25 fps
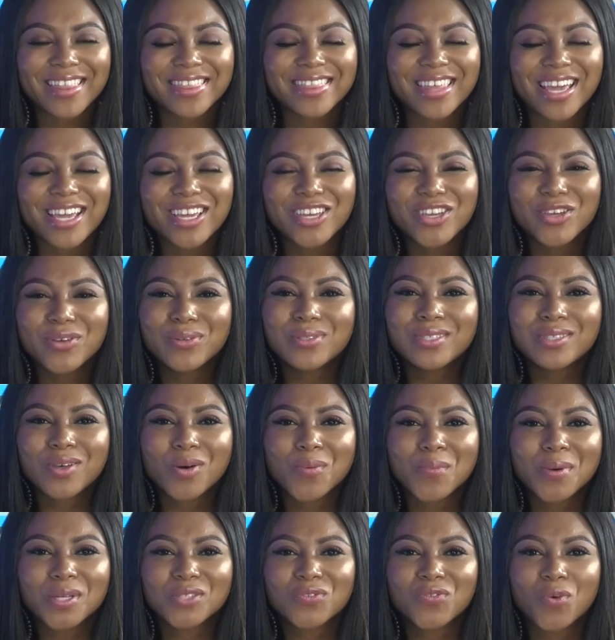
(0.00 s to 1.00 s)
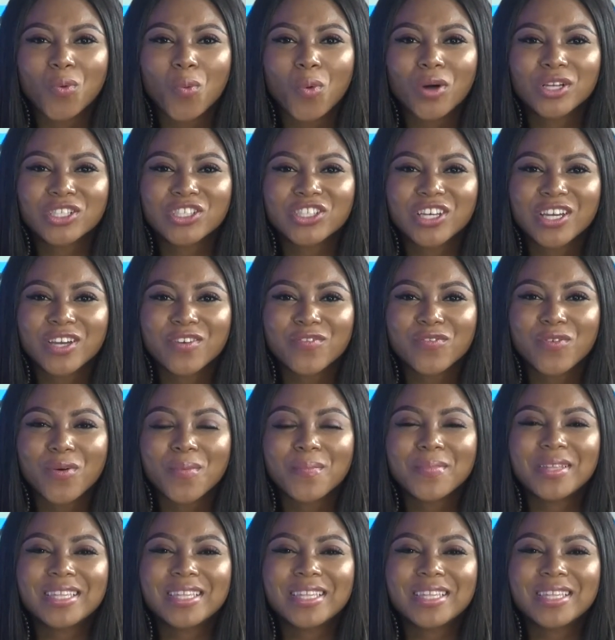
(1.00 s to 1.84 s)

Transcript: Thank you so much for watching from